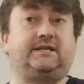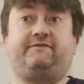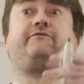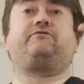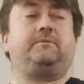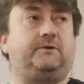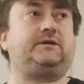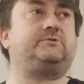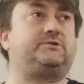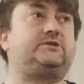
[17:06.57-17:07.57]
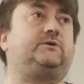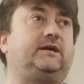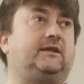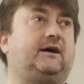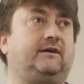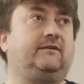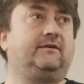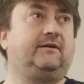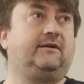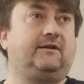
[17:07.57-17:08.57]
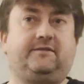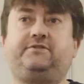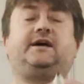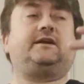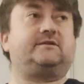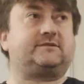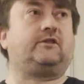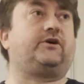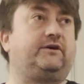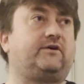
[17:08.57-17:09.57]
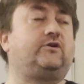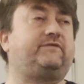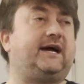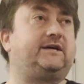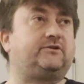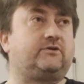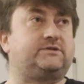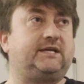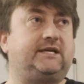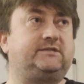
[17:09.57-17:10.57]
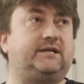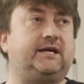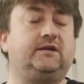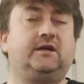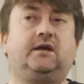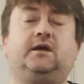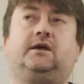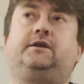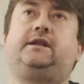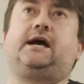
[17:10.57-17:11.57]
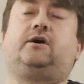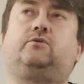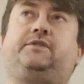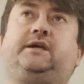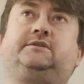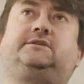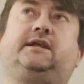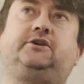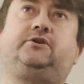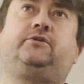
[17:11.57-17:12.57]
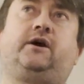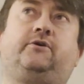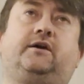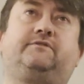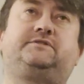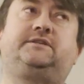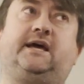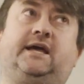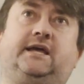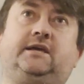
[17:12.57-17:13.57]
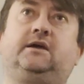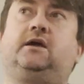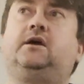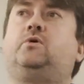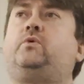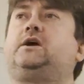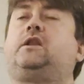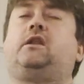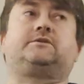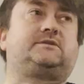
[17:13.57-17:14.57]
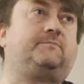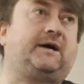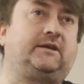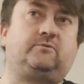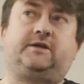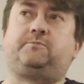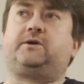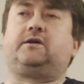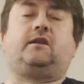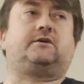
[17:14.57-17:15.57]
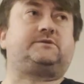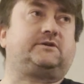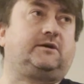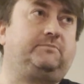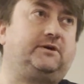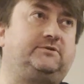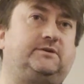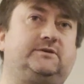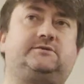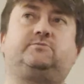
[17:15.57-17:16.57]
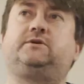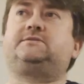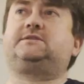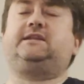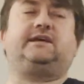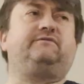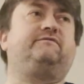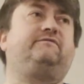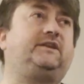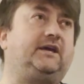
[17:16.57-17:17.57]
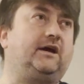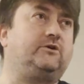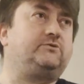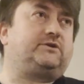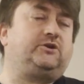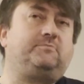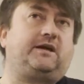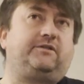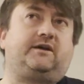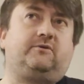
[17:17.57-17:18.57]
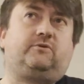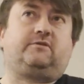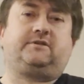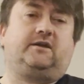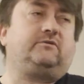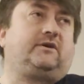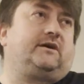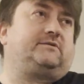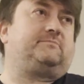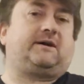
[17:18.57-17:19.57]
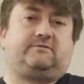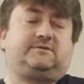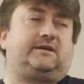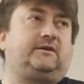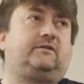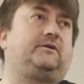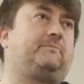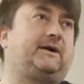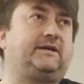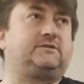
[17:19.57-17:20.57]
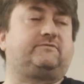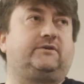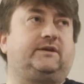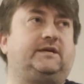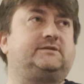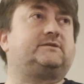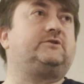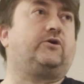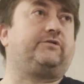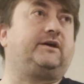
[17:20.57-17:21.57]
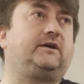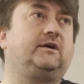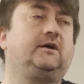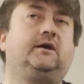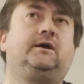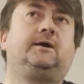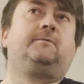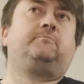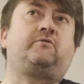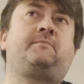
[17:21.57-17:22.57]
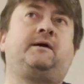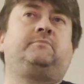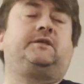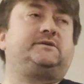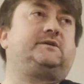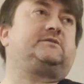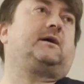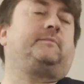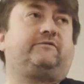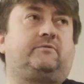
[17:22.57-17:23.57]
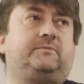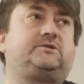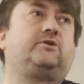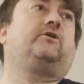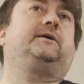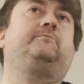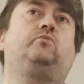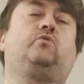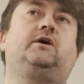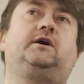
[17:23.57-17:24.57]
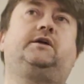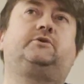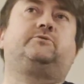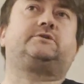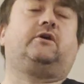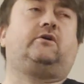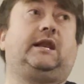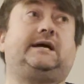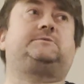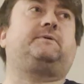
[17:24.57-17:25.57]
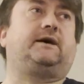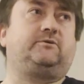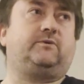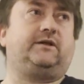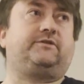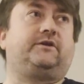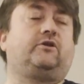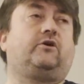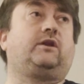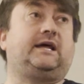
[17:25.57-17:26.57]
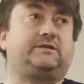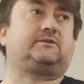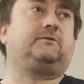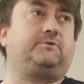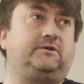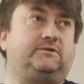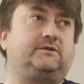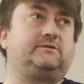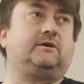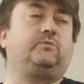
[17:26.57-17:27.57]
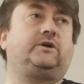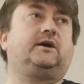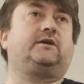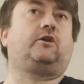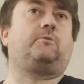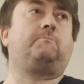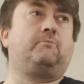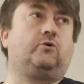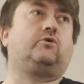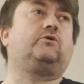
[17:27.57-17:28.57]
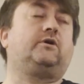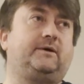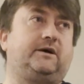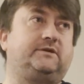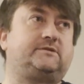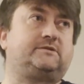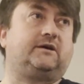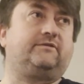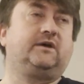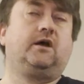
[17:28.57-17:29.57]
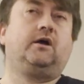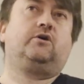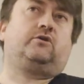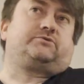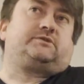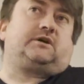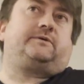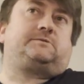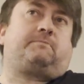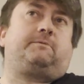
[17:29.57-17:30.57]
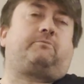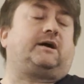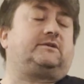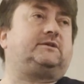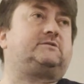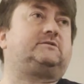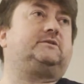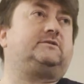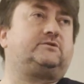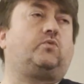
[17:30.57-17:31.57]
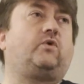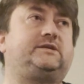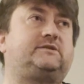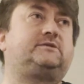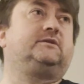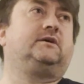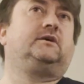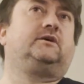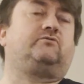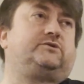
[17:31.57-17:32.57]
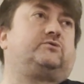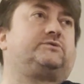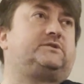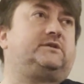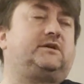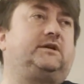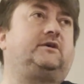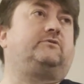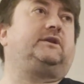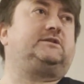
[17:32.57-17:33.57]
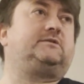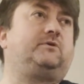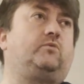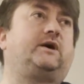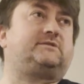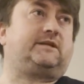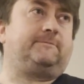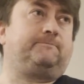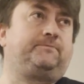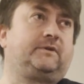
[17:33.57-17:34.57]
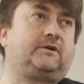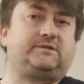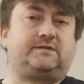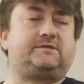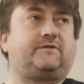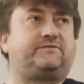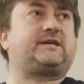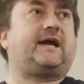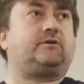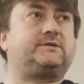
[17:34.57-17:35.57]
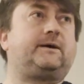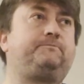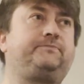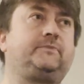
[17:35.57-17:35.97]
And if everybody was doing that, then there's a lot of overhead across the internet. Now, the internet you know and love today, we got lots of bandwidth, we got lots of computers, we're sending videos, so you may think, well, who cares about sending a lot of packets for a lot of keys, that's nothing. But remember, this is coming from a time where there was a lot less bandwidth and a lot less computers, and we cared a lot more about this stuff. Also, it's bad practice to waste resources that you don't need to be wasting, because this stuff scales up.